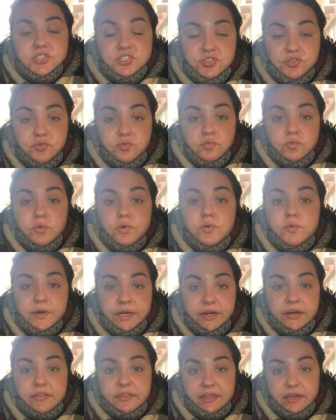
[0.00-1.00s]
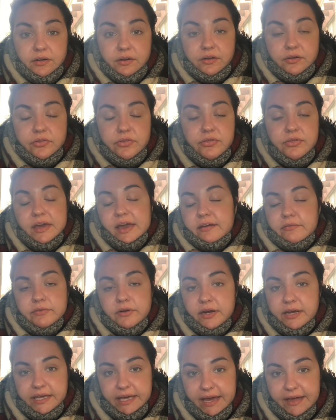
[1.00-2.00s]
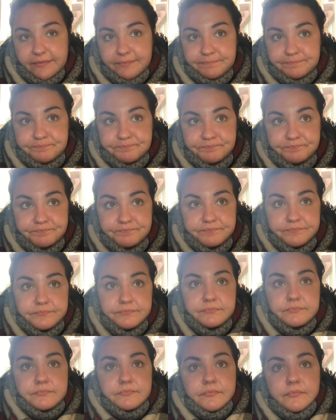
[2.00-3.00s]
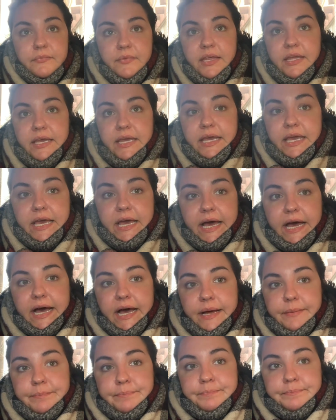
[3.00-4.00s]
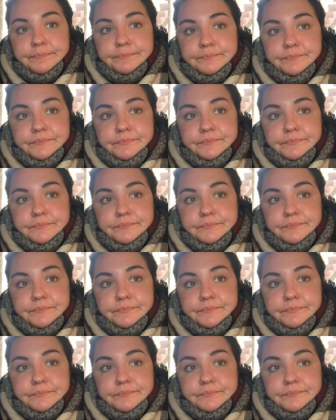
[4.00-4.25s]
to ruin the earth ever again. The